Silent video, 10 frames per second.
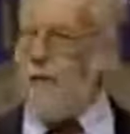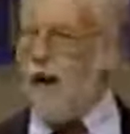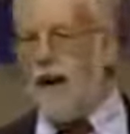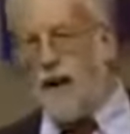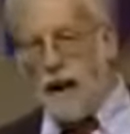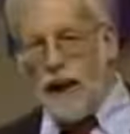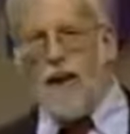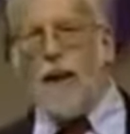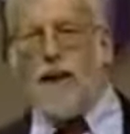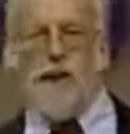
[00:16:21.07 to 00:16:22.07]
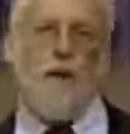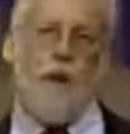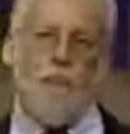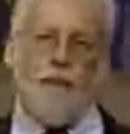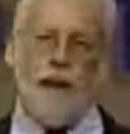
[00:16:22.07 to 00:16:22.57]
Well, later on, the
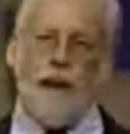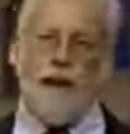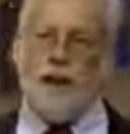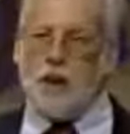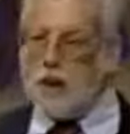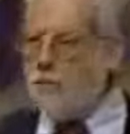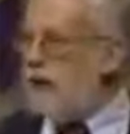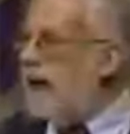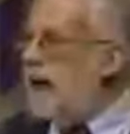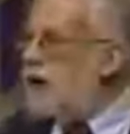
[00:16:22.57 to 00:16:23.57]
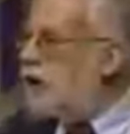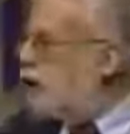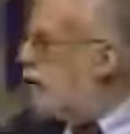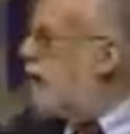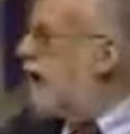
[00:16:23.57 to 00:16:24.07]
Lord beginning to began to
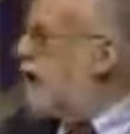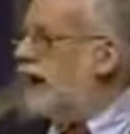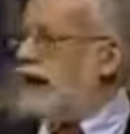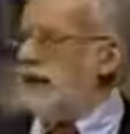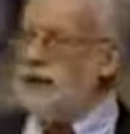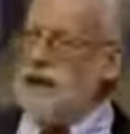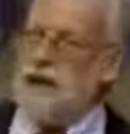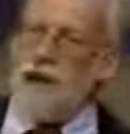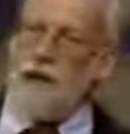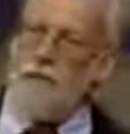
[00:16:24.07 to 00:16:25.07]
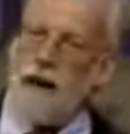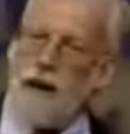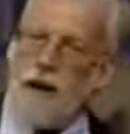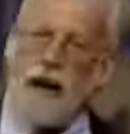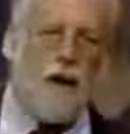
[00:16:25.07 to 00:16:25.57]
show me things
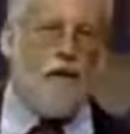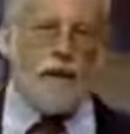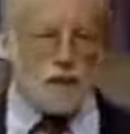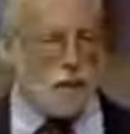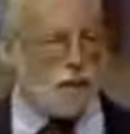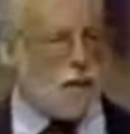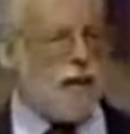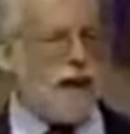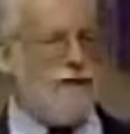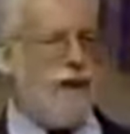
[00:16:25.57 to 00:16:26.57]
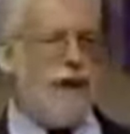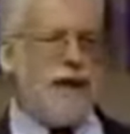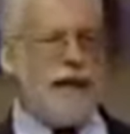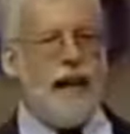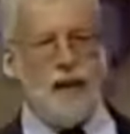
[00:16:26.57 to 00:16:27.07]
about how this was really very
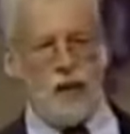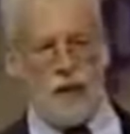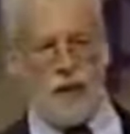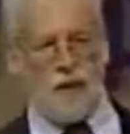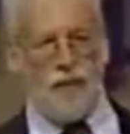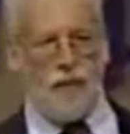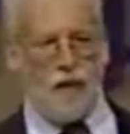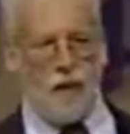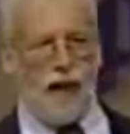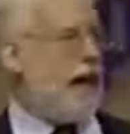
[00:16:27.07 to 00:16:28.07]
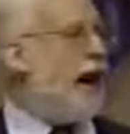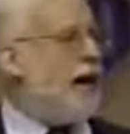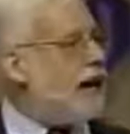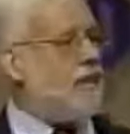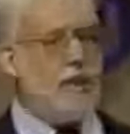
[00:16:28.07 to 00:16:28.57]
dangerous spiritually. And I
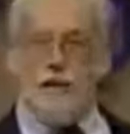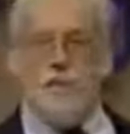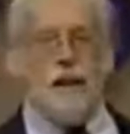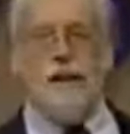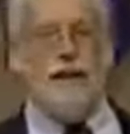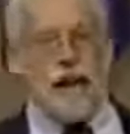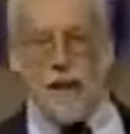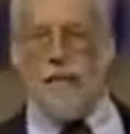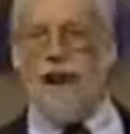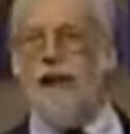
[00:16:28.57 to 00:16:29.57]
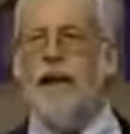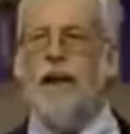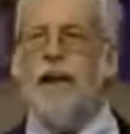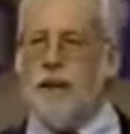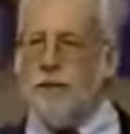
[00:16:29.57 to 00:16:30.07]
didn't have anybody tell me
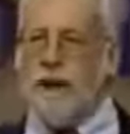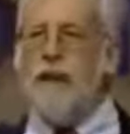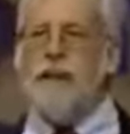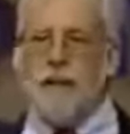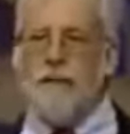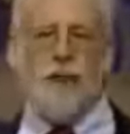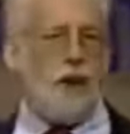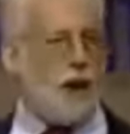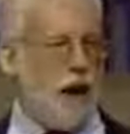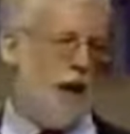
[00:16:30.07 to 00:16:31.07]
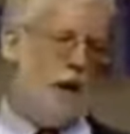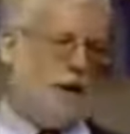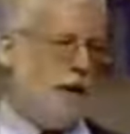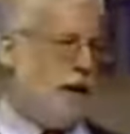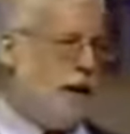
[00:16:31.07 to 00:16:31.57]
that Masonry was a cult.
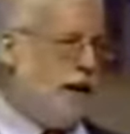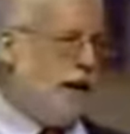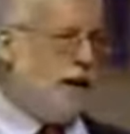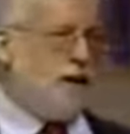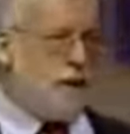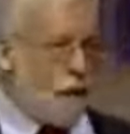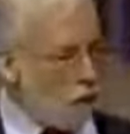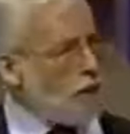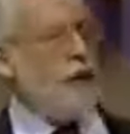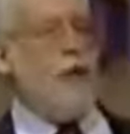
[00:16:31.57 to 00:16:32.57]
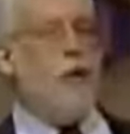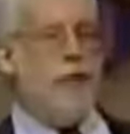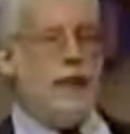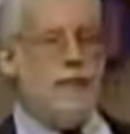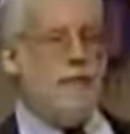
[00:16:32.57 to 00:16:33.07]
Only the
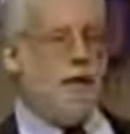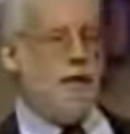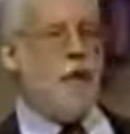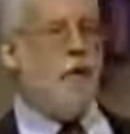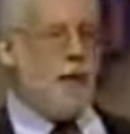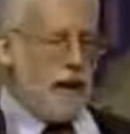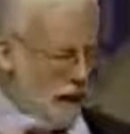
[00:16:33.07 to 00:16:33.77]
Holy Spirit told me.